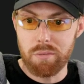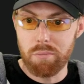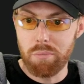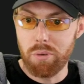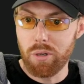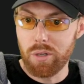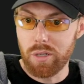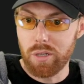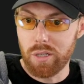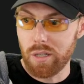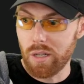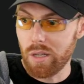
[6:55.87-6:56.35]
it,
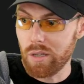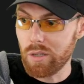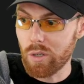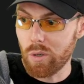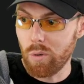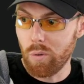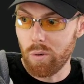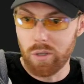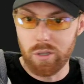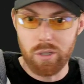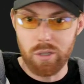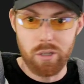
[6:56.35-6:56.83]
put it in the
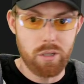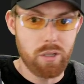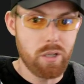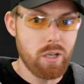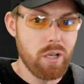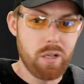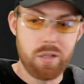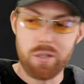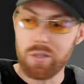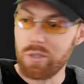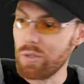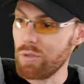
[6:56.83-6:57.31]
corner,
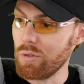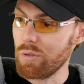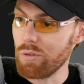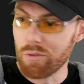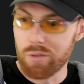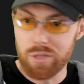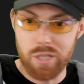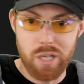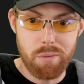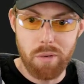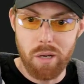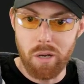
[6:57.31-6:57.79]
do your
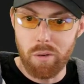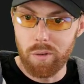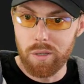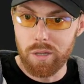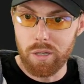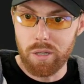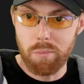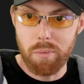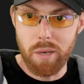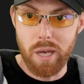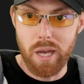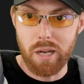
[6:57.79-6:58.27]
demo
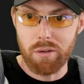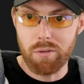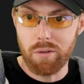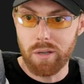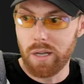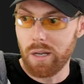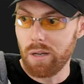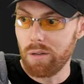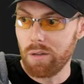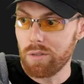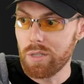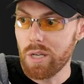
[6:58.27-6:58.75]
in the
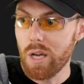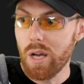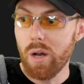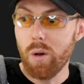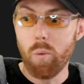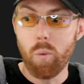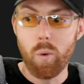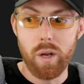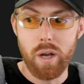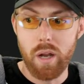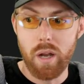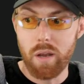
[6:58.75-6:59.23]
background,
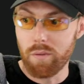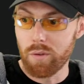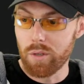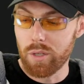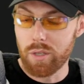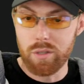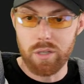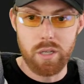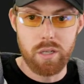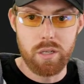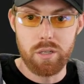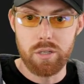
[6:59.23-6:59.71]
whatever
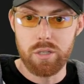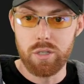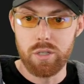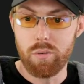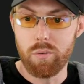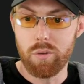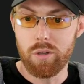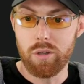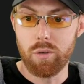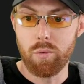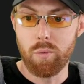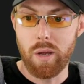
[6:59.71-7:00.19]
you need to do
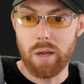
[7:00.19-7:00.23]
with your